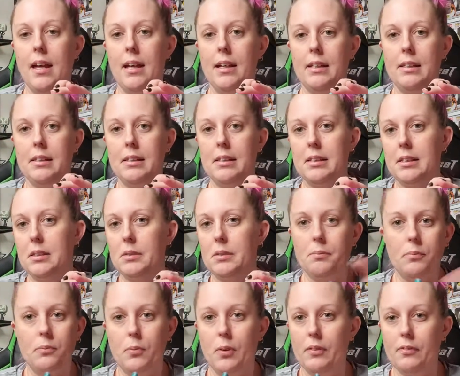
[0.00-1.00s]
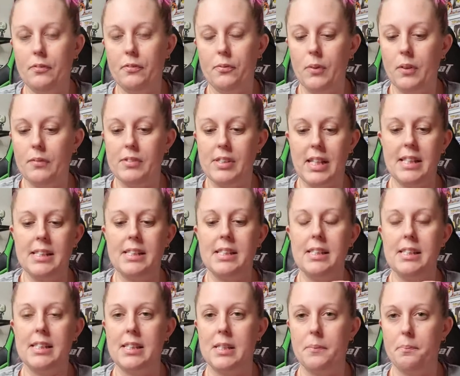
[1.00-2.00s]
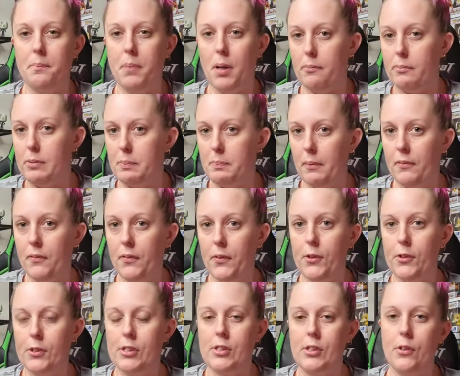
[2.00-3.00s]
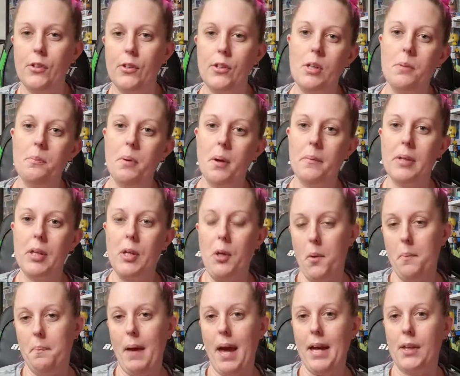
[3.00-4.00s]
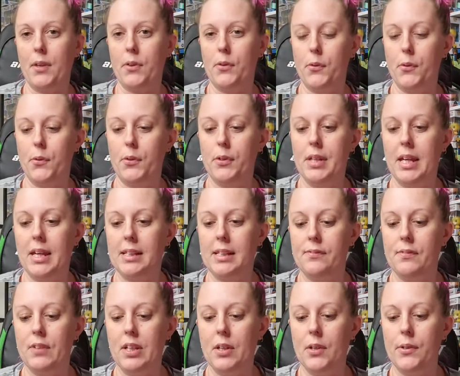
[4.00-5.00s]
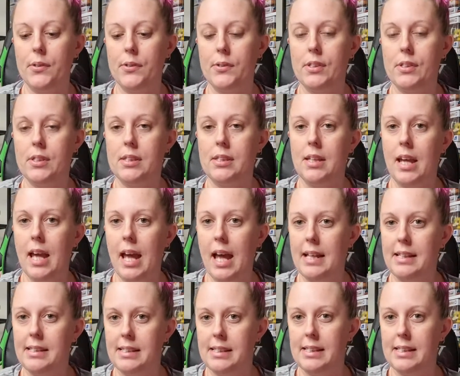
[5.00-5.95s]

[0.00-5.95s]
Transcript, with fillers: Uh, we've we've sent in some pops before, so you can probably go back through Nick's videos and